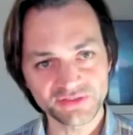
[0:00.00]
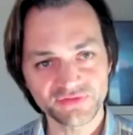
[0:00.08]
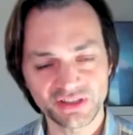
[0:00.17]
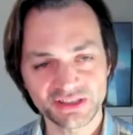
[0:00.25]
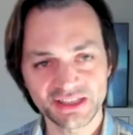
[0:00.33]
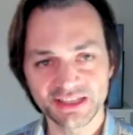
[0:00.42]

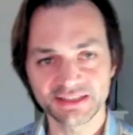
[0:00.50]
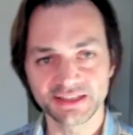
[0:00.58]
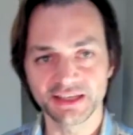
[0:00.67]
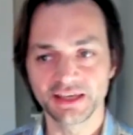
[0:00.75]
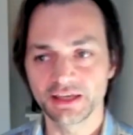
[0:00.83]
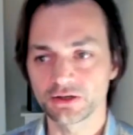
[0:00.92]

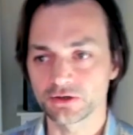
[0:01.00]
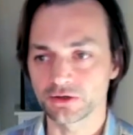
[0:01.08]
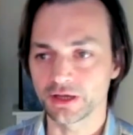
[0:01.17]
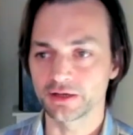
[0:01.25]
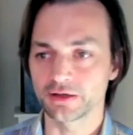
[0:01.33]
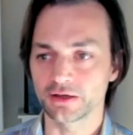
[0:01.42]
fascinating here,
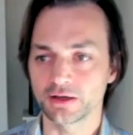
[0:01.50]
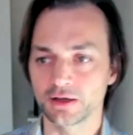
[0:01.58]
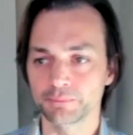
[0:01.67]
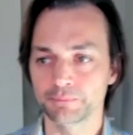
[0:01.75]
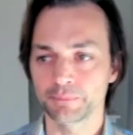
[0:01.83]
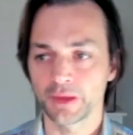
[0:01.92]

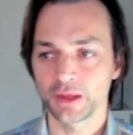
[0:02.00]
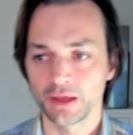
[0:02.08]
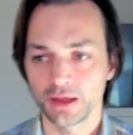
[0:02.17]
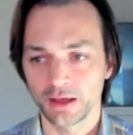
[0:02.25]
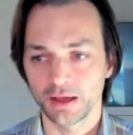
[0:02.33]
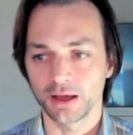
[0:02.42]
and
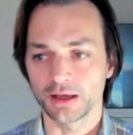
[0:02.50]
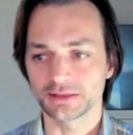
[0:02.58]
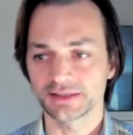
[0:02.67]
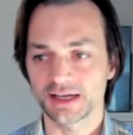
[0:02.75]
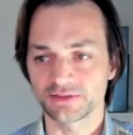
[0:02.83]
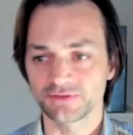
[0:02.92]

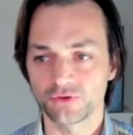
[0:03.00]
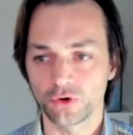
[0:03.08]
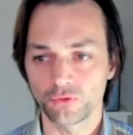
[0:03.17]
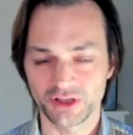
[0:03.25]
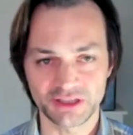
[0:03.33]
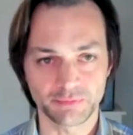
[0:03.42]
is that for
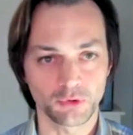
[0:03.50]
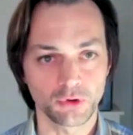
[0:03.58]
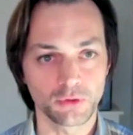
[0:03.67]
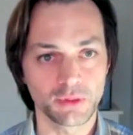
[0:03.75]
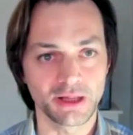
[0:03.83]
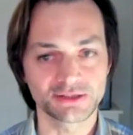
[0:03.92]

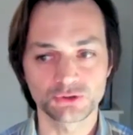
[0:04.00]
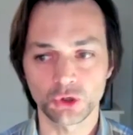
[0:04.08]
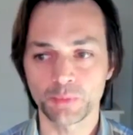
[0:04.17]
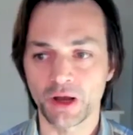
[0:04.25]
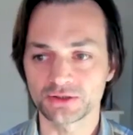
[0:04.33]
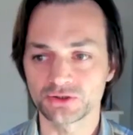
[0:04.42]
example, let's talk
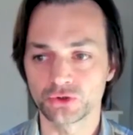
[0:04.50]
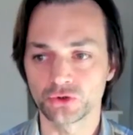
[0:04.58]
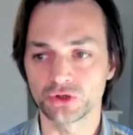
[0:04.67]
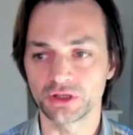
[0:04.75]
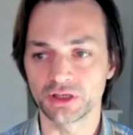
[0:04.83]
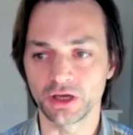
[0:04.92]
about
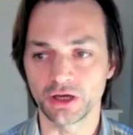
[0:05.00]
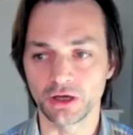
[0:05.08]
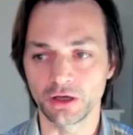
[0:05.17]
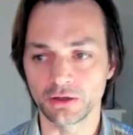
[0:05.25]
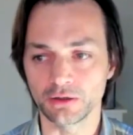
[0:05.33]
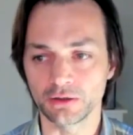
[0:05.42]

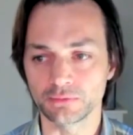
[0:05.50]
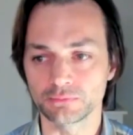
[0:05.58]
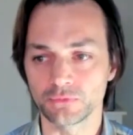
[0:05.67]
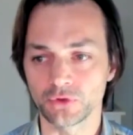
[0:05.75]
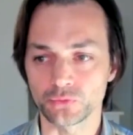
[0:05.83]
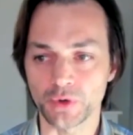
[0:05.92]

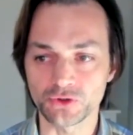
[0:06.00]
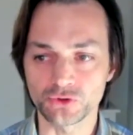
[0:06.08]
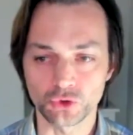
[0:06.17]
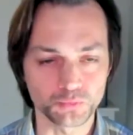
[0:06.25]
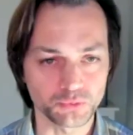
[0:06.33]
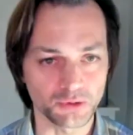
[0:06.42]
the
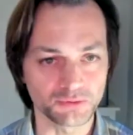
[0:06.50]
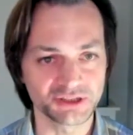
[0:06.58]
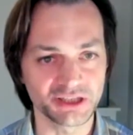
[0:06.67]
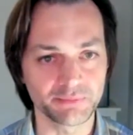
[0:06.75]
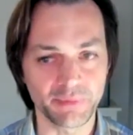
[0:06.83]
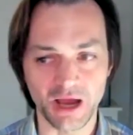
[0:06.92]
rental
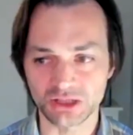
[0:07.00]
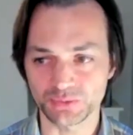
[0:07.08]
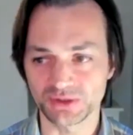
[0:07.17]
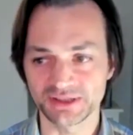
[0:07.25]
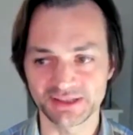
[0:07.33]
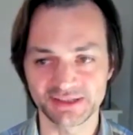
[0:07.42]
property
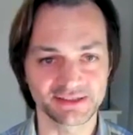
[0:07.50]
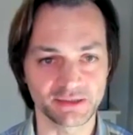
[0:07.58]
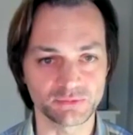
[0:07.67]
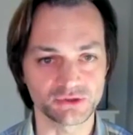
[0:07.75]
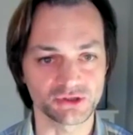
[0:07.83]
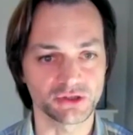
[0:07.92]
management
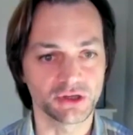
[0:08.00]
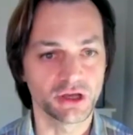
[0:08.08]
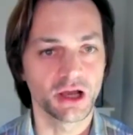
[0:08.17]
systems.